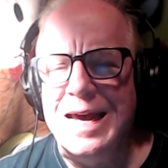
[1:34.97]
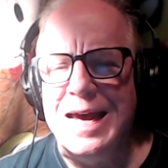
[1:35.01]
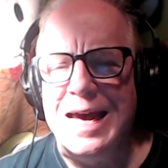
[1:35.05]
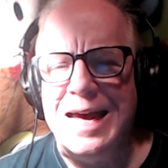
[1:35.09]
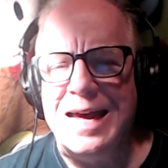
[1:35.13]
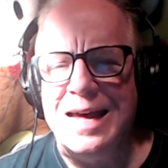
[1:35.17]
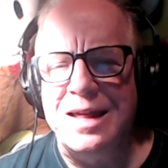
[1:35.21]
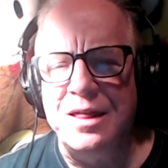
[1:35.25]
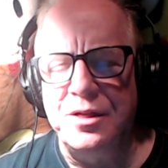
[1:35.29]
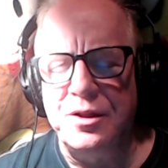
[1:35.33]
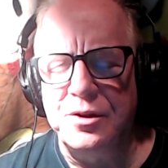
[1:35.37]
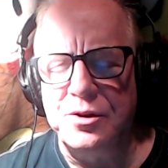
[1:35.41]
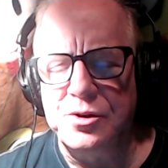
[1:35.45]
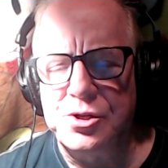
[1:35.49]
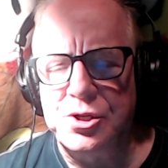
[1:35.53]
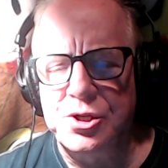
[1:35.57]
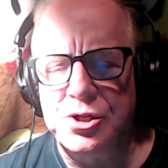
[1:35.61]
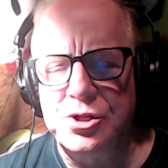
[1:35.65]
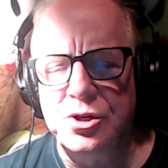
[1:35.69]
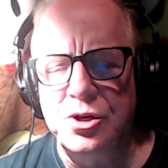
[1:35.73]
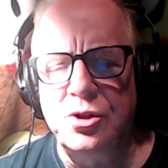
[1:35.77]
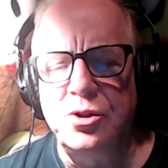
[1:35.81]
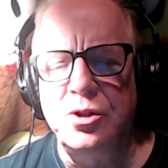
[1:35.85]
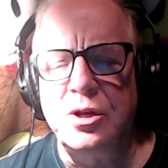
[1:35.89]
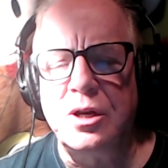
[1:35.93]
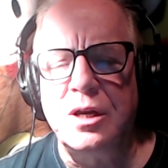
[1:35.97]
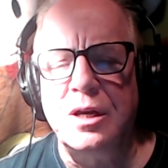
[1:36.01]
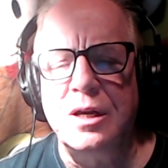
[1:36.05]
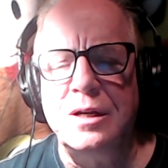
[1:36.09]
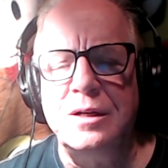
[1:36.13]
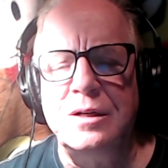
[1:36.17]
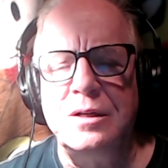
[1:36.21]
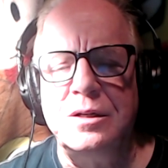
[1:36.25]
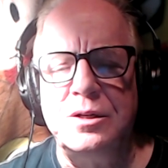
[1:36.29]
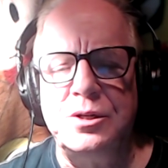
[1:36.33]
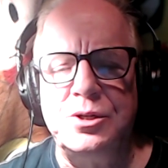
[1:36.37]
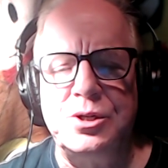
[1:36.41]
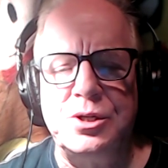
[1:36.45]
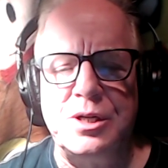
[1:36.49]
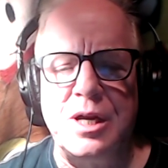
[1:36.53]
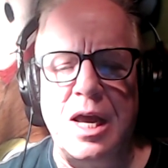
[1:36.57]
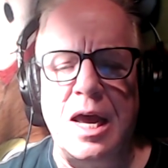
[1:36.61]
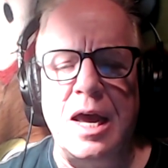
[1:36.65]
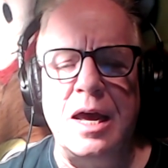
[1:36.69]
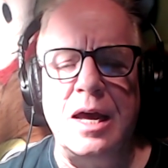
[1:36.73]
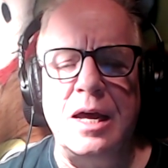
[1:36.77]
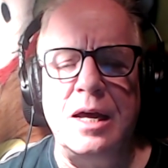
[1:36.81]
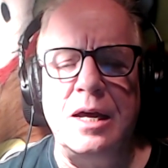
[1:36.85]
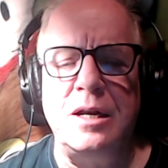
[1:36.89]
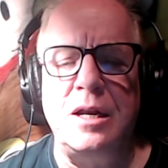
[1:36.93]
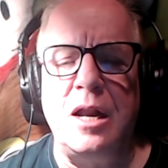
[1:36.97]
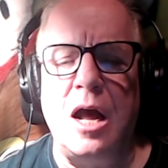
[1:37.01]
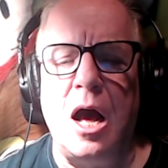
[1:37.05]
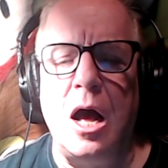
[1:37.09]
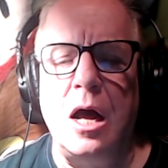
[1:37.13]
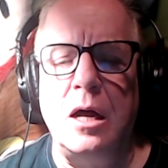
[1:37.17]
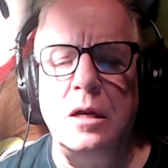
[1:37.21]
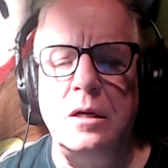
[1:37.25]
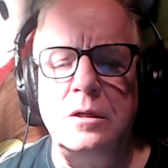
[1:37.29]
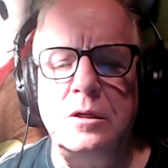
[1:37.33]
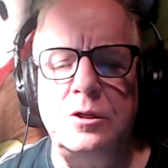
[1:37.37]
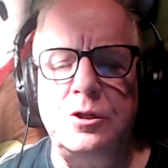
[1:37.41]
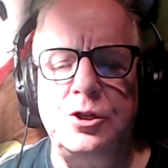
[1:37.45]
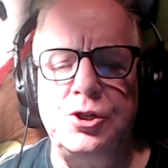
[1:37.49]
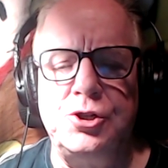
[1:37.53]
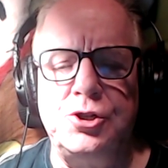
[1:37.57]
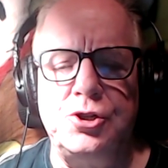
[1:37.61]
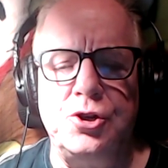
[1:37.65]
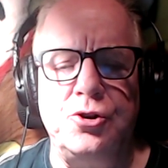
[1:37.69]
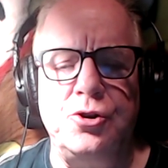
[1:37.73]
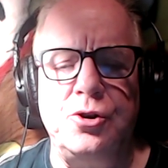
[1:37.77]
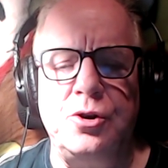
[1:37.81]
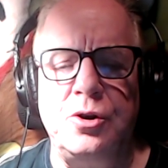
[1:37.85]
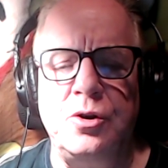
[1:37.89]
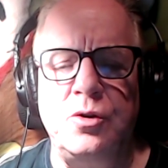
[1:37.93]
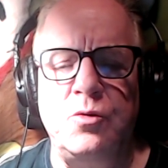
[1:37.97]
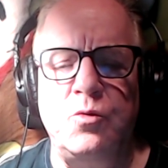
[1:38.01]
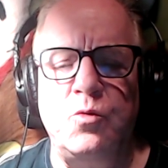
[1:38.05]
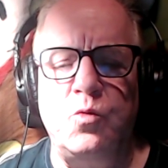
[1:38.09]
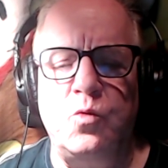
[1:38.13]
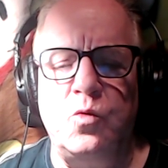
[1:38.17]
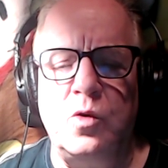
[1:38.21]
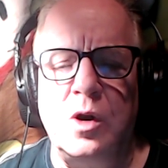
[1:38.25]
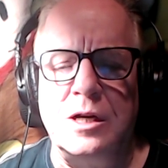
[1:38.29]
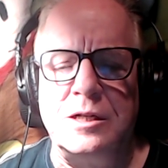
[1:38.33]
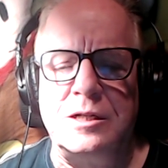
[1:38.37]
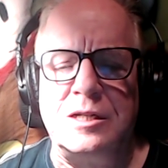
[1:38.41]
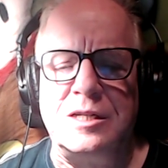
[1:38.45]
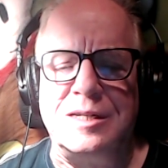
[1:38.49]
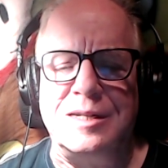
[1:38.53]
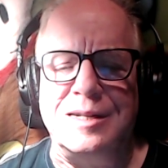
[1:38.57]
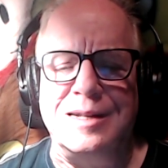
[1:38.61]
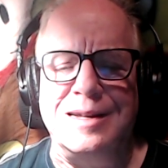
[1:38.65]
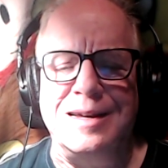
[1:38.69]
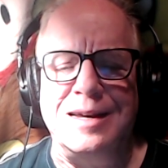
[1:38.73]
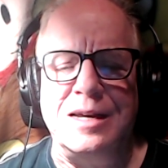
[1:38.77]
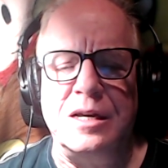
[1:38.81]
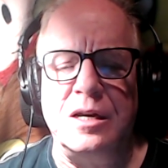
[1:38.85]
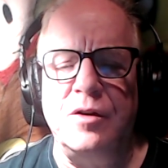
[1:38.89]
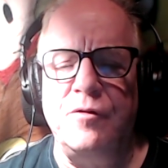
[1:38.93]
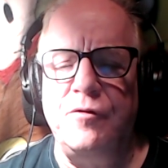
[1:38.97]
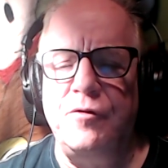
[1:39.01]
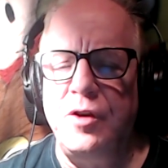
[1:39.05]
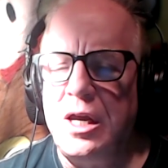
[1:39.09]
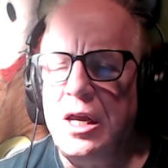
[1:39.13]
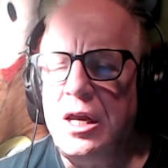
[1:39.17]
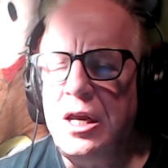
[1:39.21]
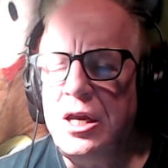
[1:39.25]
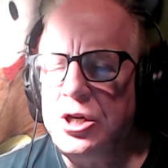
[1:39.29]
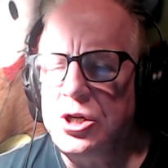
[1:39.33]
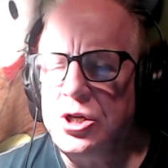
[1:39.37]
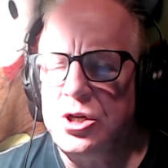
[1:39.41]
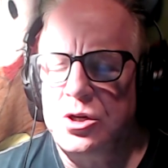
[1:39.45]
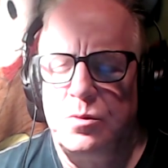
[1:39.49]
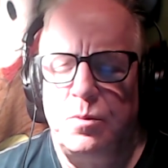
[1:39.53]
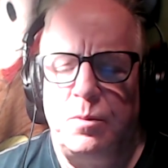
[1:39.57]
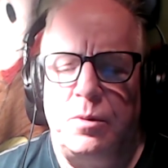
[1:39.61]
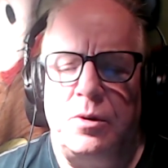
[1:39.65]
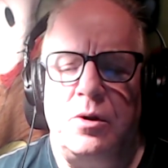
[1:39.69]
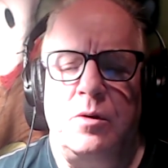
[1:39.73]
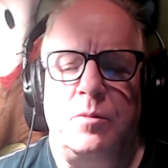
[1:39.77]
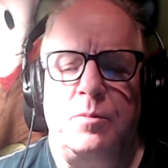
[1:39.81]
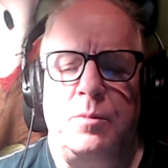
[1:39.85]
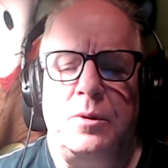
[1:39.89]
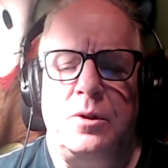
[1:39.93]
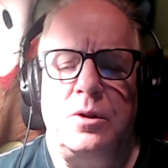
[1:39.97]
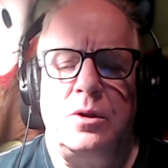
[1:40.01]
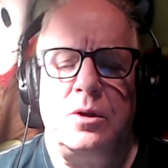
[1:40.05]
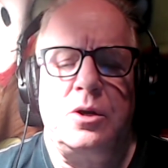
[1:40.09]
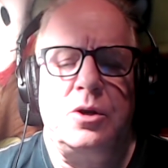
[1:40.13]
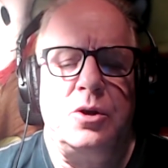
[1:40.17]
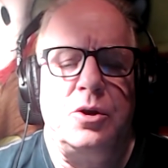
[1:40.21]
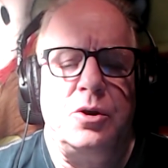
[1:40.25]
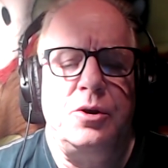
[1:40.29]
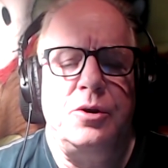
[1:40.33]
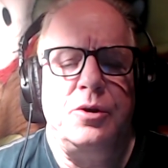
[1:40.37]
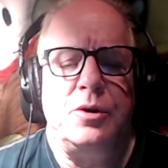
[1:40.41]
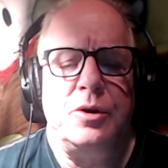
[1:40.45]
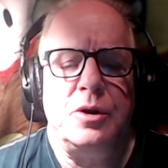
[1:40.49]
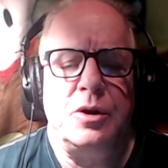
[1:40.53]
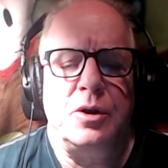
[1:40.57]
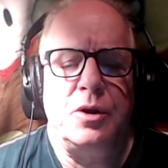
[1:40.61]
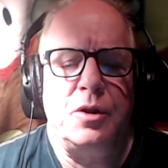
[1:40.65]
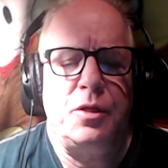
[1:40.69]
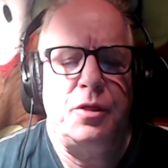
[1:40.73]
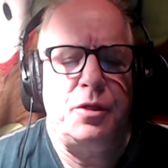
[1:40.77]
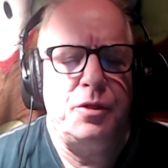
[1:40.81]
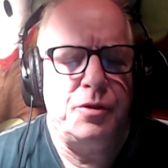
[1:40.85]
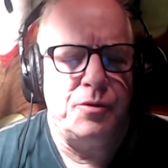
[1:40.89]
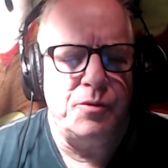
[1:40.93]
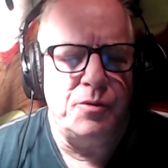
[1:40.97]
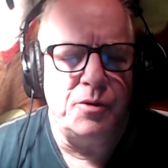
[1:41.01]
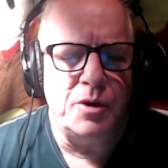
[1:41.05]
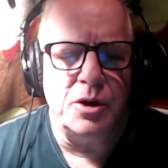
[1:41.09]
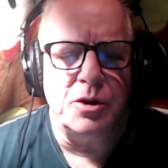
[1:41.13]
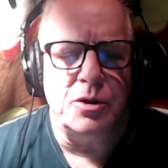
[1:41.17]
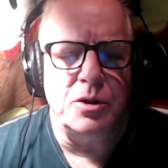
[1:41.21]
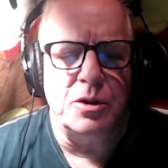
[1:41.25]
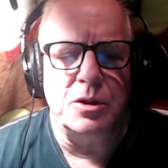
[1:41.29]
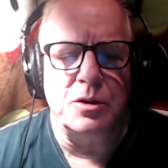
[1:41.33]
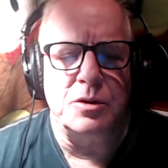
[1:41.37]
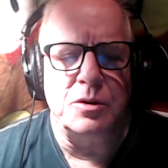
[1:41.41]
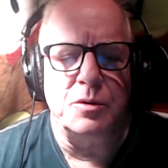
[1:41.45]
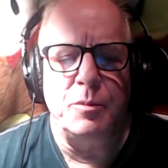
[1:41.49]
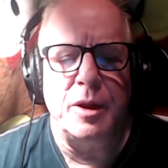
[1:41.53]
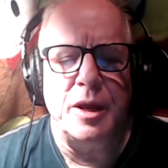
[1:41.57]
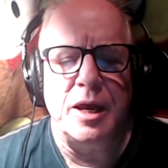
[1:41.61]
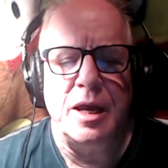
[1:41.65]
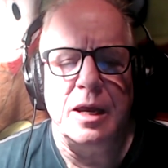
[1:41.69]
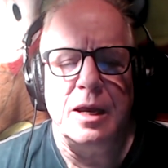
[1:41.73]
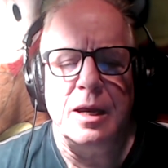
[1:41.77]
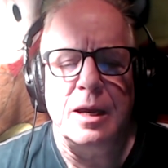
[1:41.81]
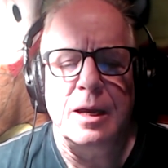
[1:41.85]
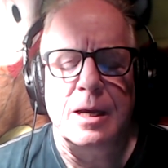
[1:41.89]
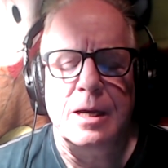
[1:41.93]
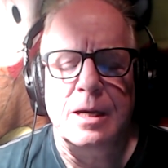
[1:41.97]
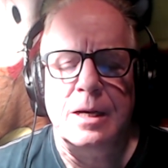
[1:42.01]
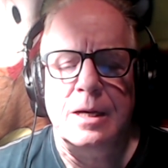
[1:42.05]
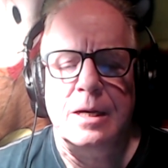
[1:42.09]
And the silken, sad, uncertain rustling of each purple curtain thrilled me,